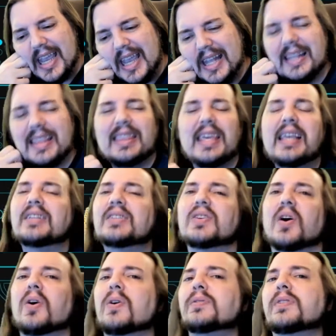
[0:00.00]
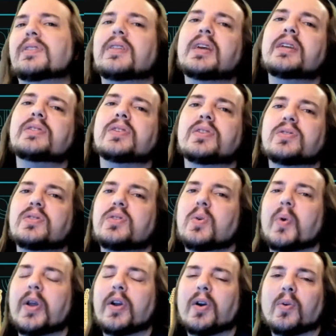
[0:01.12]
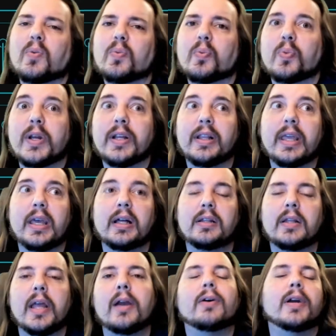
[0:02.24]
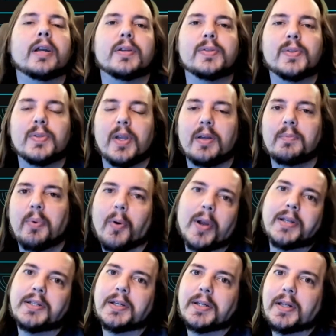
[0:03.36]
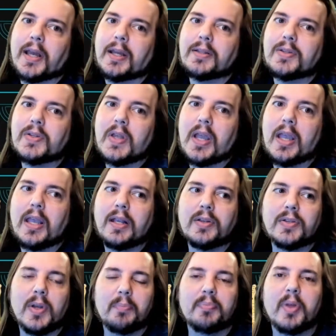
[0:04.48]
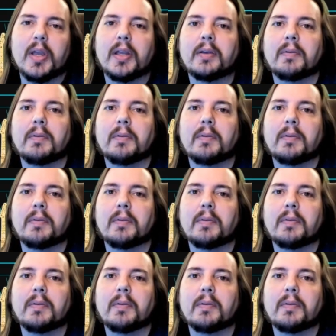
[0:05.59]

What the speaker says: thinks all the things it's doing are really hilarious and pointed and saying something,